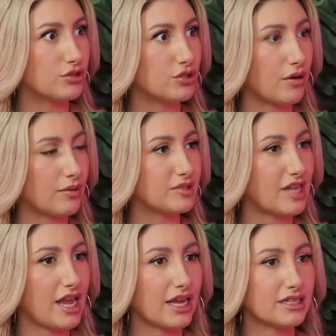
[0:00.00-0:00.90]
Do you get what I'm
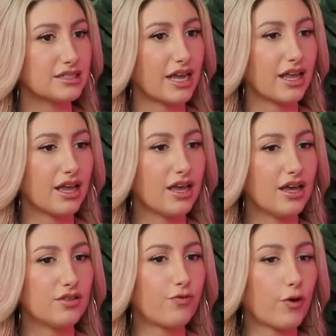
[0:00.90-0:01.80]
saying? And it's like,
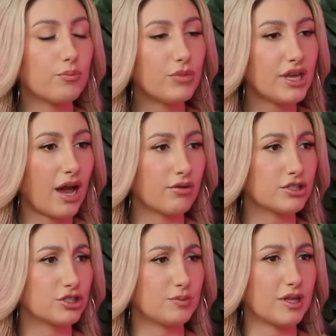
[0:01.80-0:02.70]
for me, I would
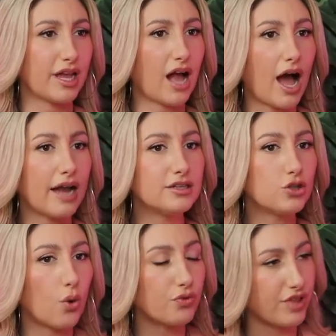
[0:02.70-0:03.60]
have just been like, I
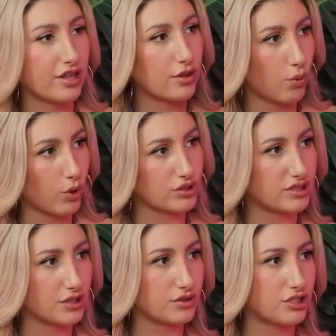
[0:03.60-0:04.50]
don't think the worst
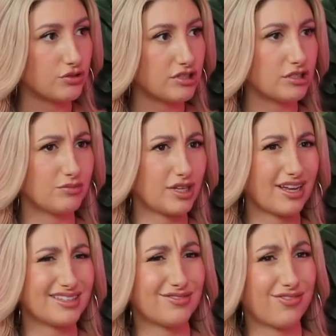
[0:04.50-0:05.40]
in those situations. I'm just like,
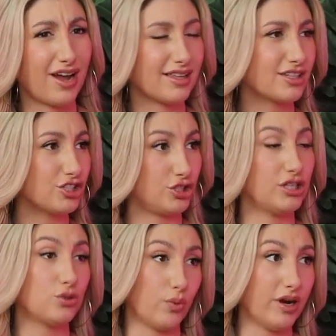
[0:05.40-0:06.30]
it's fine. Like,
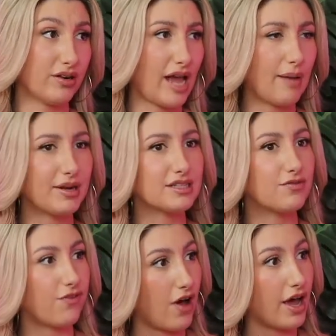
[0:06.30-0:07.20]
it's weird. Yeah, but it's
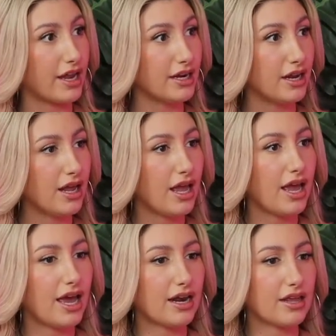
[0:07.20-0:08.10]
fine.
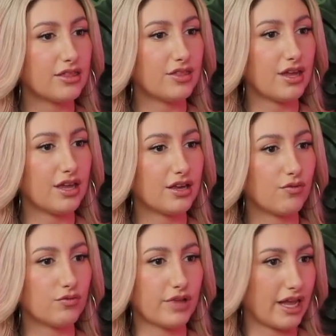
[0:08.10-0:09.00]
And I think
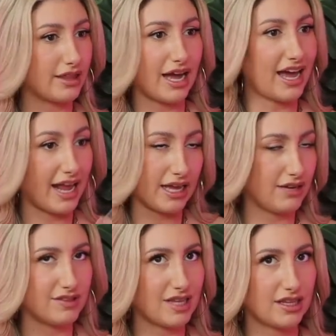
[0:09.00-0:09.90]
like that, and I had
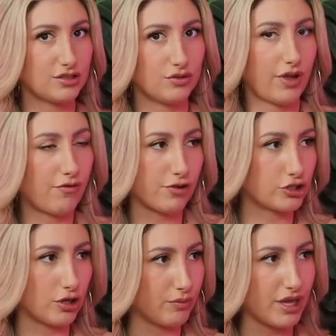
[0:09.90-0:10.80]
even said that to you, like for
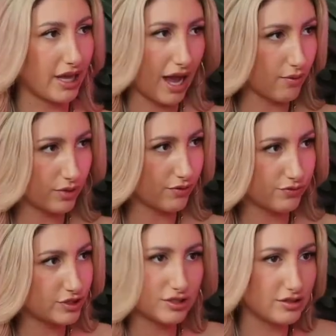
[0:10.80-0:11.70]
sure me, like I would have
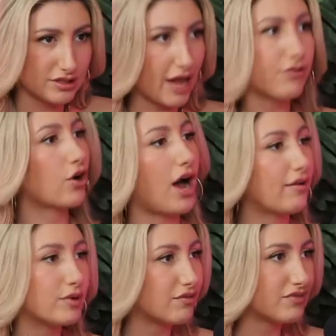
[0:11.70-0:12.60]
I
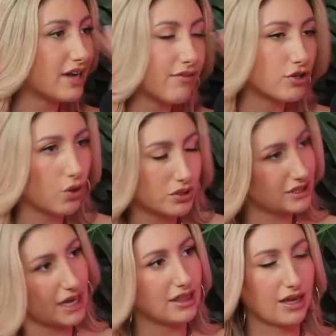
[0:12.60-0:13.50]
would have never
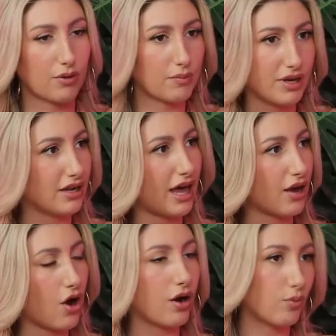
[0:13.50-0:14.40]
noticed anything. I would have been in that
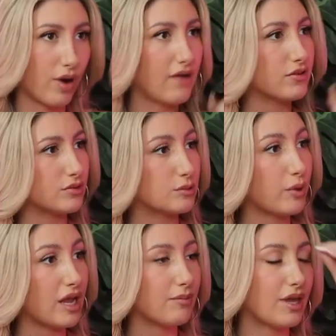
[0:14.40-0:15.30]
car wherever it was
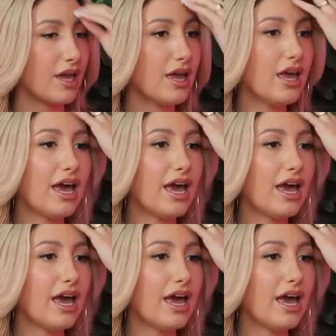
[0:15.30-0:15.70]
bringing me.